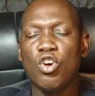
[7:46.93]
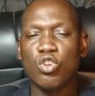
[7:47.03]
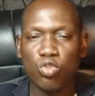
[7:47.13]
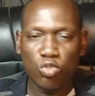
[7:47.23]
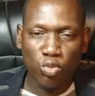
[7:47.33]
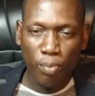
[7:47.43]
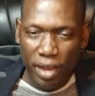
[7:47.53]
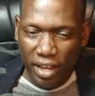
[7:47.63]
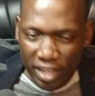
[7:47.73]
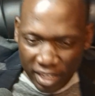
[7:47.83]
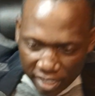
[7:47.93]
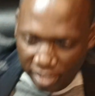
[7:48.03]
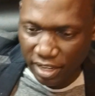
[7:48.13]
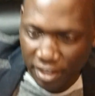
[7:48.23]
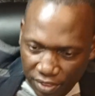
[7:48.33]
to make
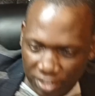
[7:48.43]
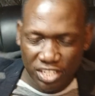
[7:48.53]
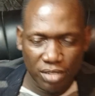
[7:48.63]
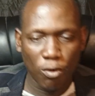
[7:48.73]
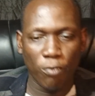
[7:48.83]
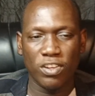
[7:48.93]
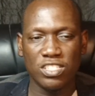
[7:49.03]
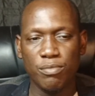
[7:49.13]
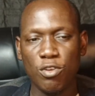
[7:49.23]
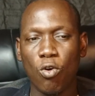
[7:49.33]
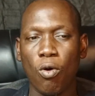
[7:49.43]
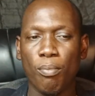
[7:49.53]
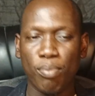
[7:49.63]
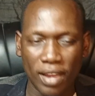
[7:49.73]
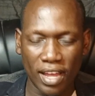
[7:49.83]
the team of Azimio
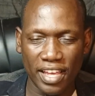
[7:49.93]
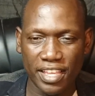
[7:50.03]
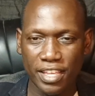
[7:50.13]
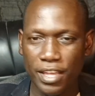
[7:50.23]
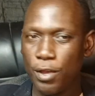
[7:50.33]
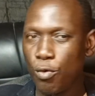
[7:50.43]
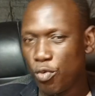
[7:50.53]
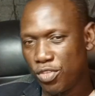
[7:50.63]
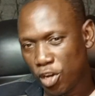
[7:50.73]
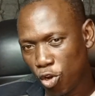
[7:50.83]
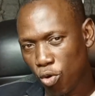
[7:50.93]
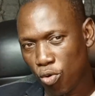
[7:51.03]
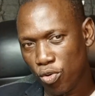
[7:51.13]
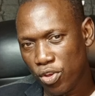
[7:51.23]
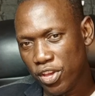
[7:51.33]
comply with the law
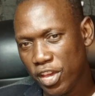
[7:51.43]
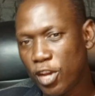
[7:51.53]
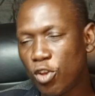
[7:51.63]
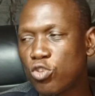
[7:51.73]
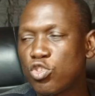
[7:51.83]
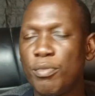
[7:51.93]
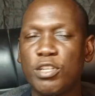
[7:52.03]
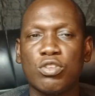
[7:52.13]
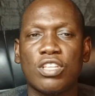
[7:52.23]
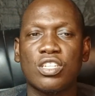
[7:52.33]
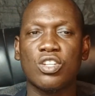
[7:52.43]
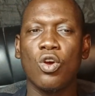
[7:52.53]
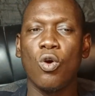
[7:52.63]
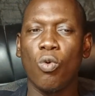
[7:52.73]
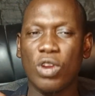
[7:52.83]
and also make sure that
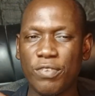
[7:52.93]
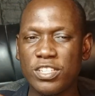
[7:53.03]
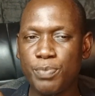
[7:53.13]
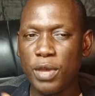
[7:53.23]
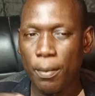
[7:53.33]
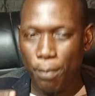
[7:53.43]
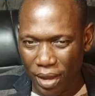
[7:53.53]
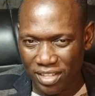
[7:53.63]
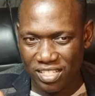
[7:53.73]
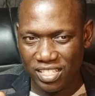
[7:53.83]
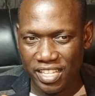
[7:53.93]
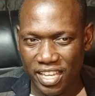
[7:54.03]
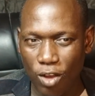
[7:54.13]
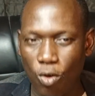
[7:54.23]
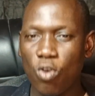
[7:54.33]
whatever is being passed
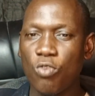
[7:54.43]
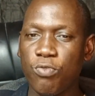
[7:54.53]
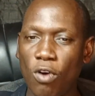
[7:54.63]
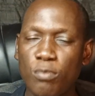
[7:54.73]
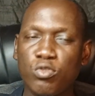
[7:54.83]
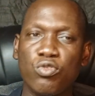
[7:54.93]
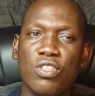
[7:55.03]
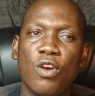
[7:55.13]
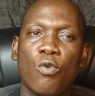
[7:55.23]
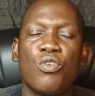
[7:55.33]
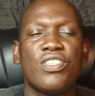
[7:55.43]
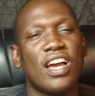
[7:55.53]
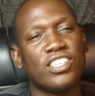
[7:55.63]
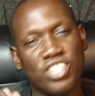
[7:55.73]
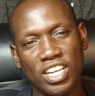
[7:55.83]
conforms with the
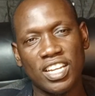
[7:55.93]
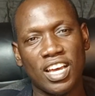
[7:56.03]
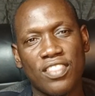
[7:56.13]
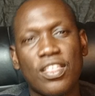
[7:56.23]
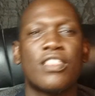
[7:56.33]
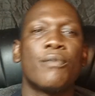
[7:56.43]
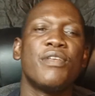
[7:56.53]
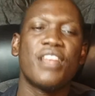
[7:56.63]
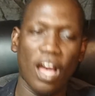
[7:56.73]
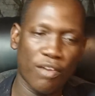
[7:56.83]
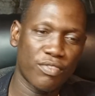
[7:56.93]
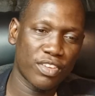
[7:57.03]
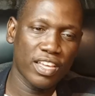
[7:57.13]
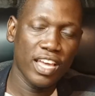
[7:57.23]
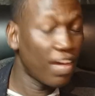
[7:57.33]
agenda that they've been
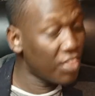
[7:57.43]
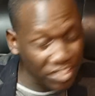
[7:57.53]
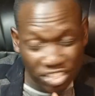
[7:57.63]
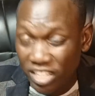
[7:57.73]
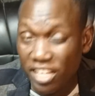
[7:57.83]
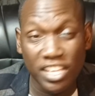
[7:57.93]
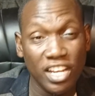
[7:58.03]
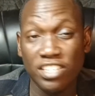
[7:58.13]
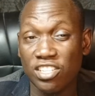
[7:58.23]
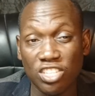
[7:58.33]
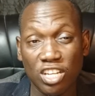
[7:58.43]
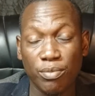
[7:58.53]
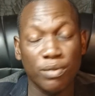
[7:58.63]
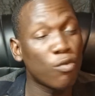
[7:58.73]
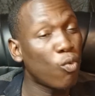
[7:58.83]
having. And the agenda here, ladies and
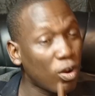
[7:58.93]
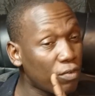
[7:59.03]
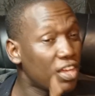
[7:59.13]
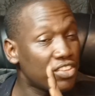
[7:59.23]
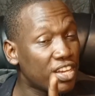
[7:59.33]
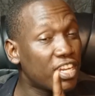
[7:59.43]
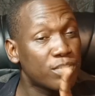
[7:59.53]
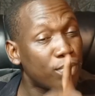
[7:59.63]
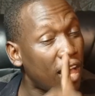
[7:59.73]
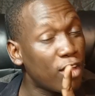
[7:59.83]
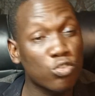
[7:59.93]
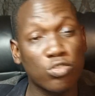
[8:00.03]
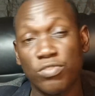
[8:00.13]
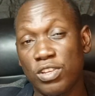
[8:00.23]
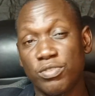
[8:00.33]
gentlemen, one of the agenda is high cost
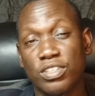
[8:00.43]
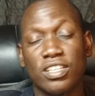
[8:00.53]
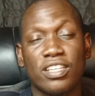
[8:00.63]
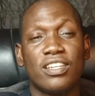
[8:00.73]
of living.